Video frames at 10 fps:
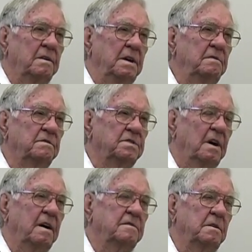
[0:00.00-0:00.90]
he
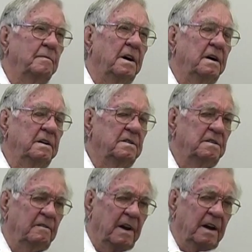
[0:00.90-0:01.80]

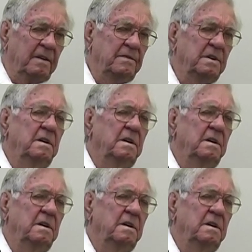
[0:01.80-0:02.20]
survived.